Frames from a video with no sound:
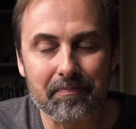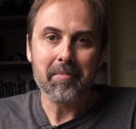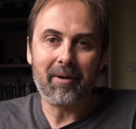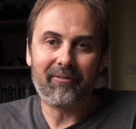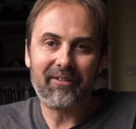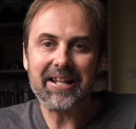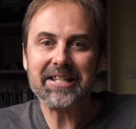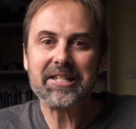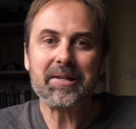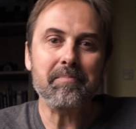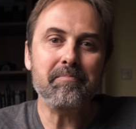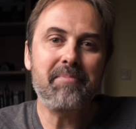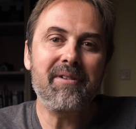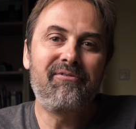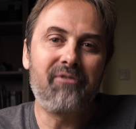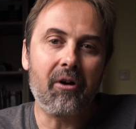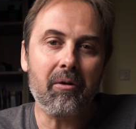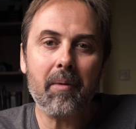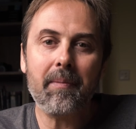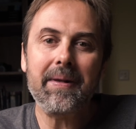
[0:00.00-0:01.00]
My friends,
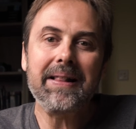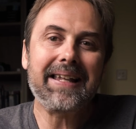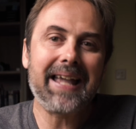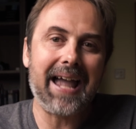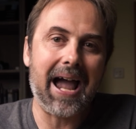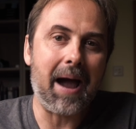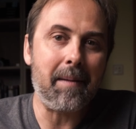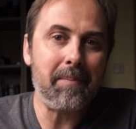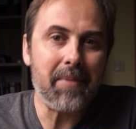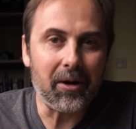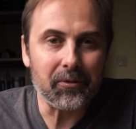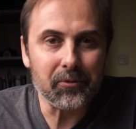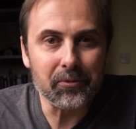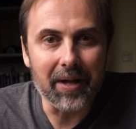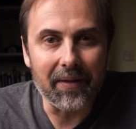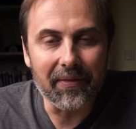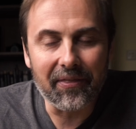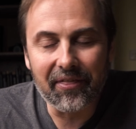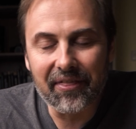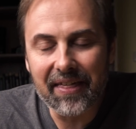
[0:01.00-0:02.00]
before we will come now to
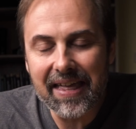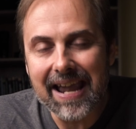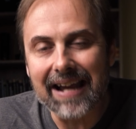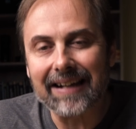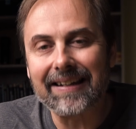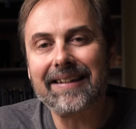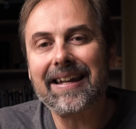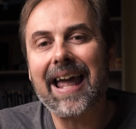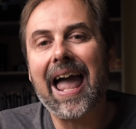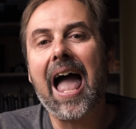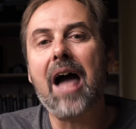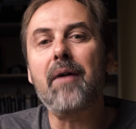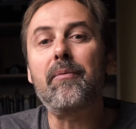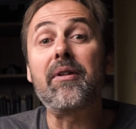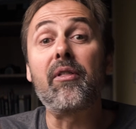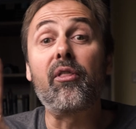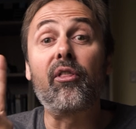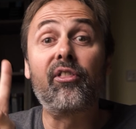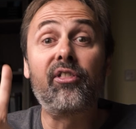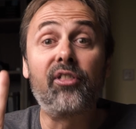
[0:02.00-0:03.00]
that thing that
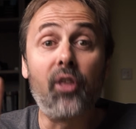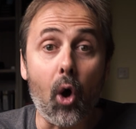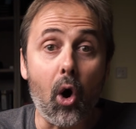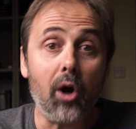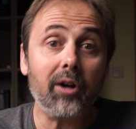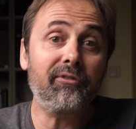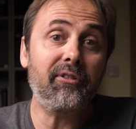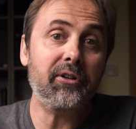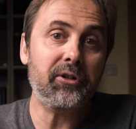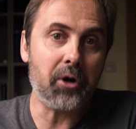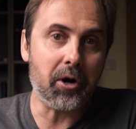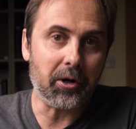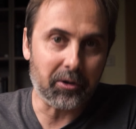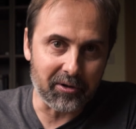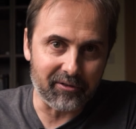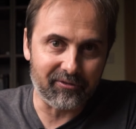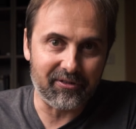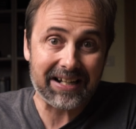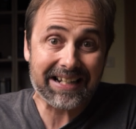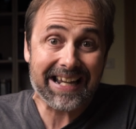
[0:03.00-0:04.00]
every third
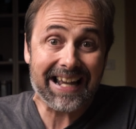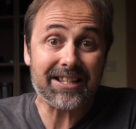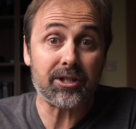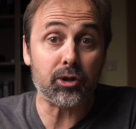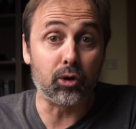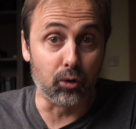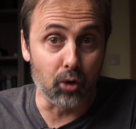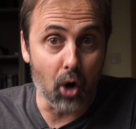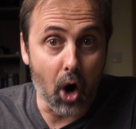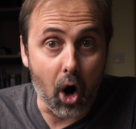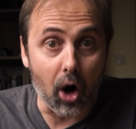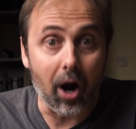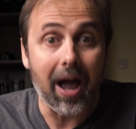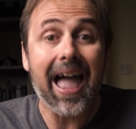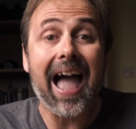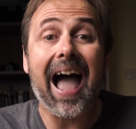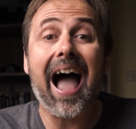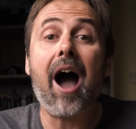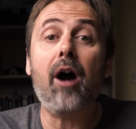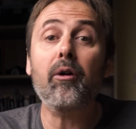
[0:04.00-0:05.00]
photographer gets wrong
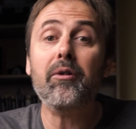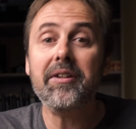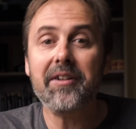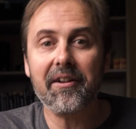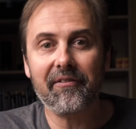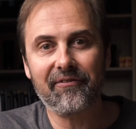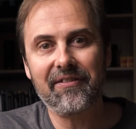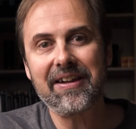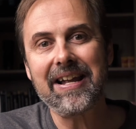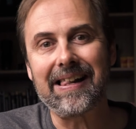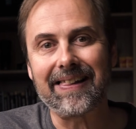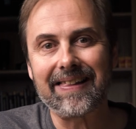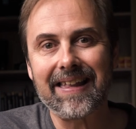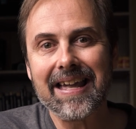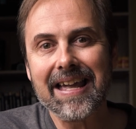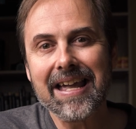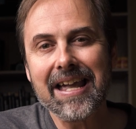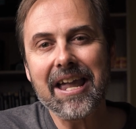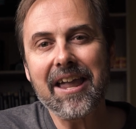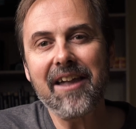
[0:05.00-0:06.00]
out in the field,
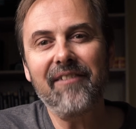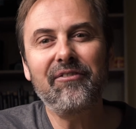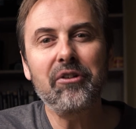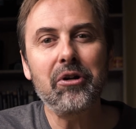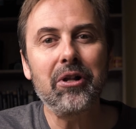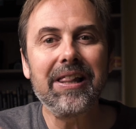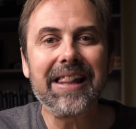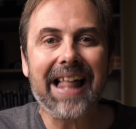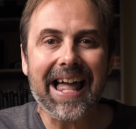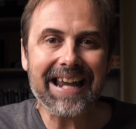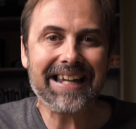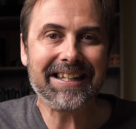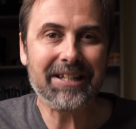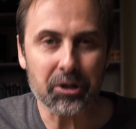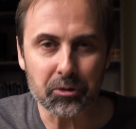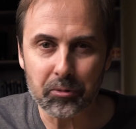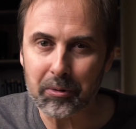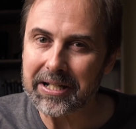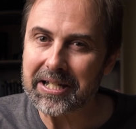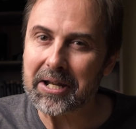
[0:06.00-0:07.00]
if you like
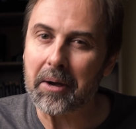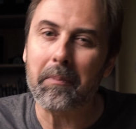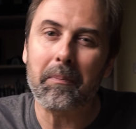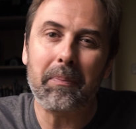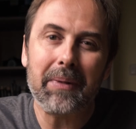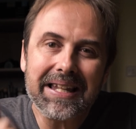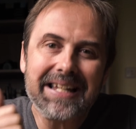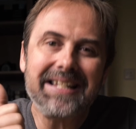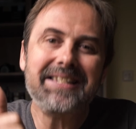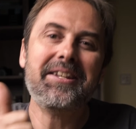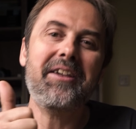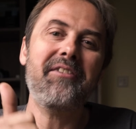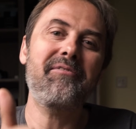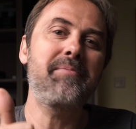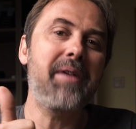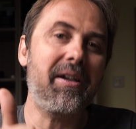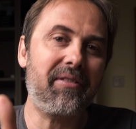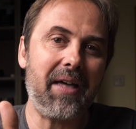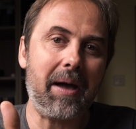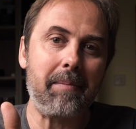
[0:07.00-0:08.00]
this video, please give
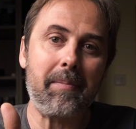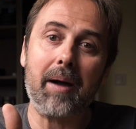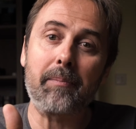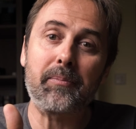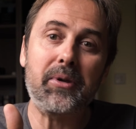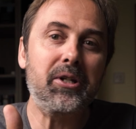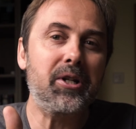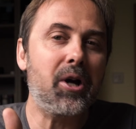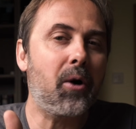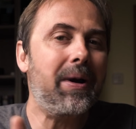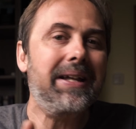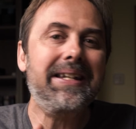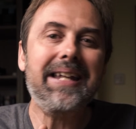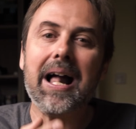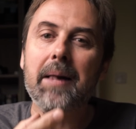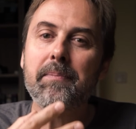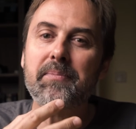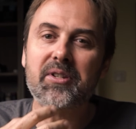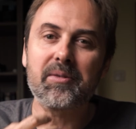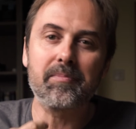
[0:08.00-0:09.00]
me a thumb up. It
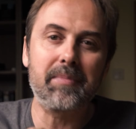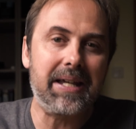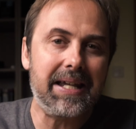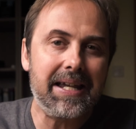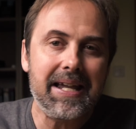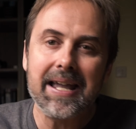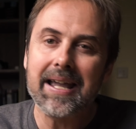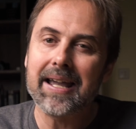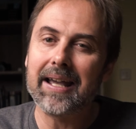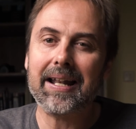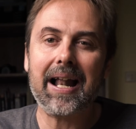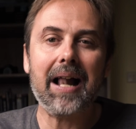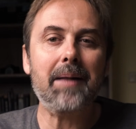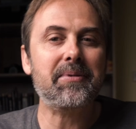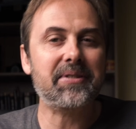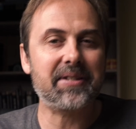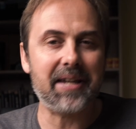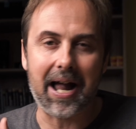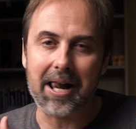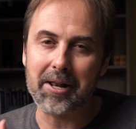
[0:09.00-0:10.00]
helps me, it
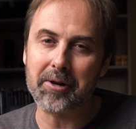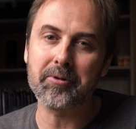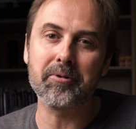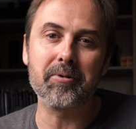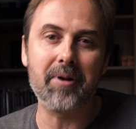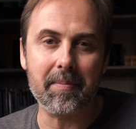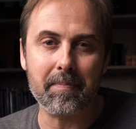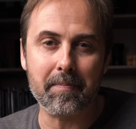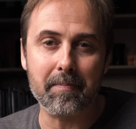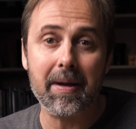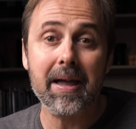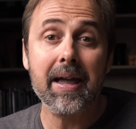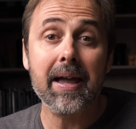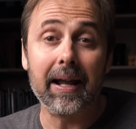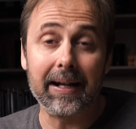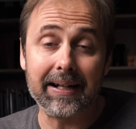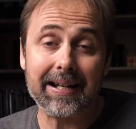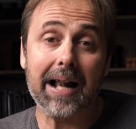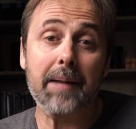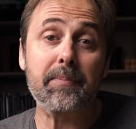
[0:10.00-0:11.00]
helps the algorithm,
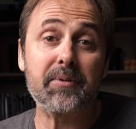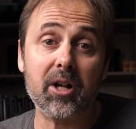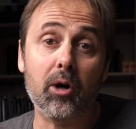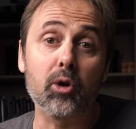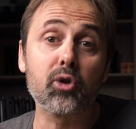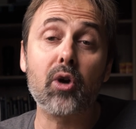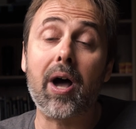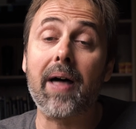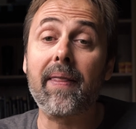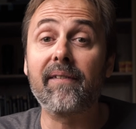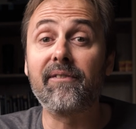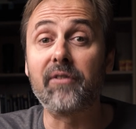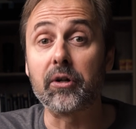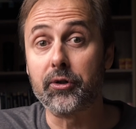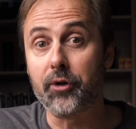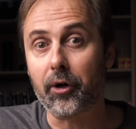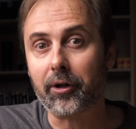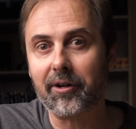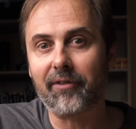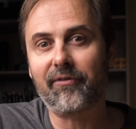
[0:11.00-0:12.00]
and it helps also other
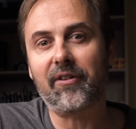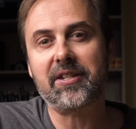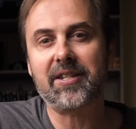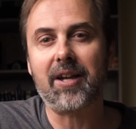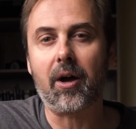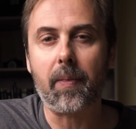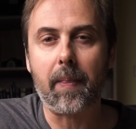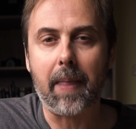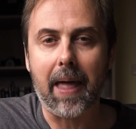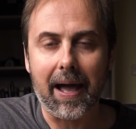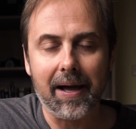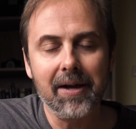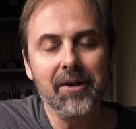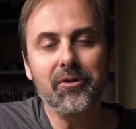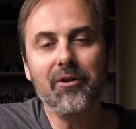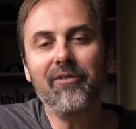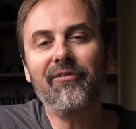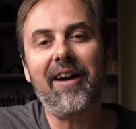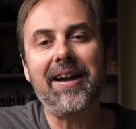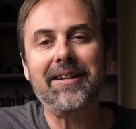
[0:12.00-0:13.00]
photographers out there
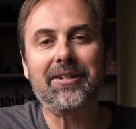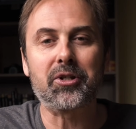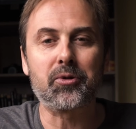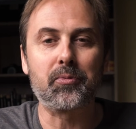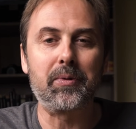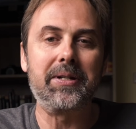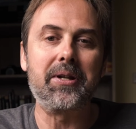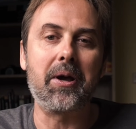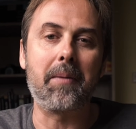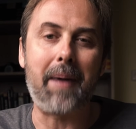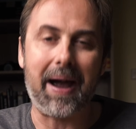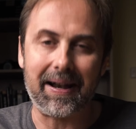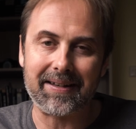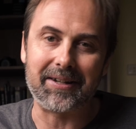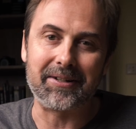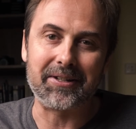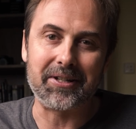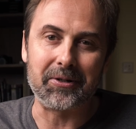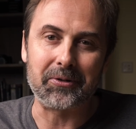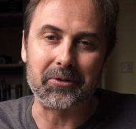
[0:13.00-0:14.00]
to find this video
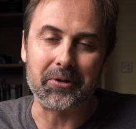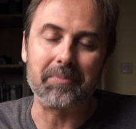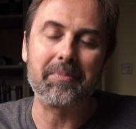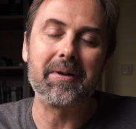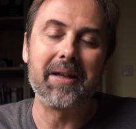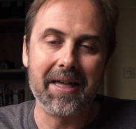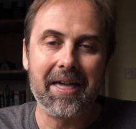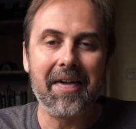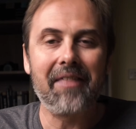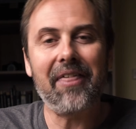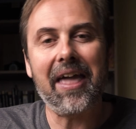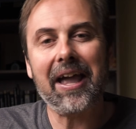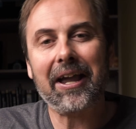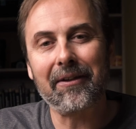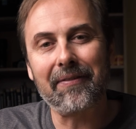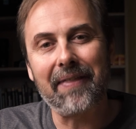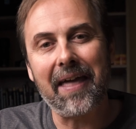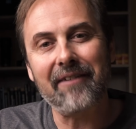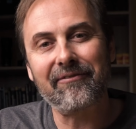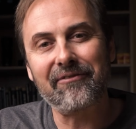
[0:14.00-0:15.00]
better on YouTube. Thank
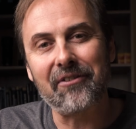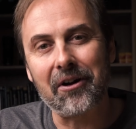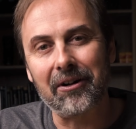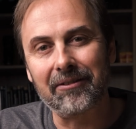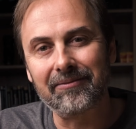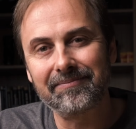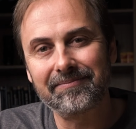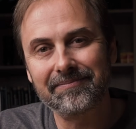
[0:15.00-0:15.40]
you therefore.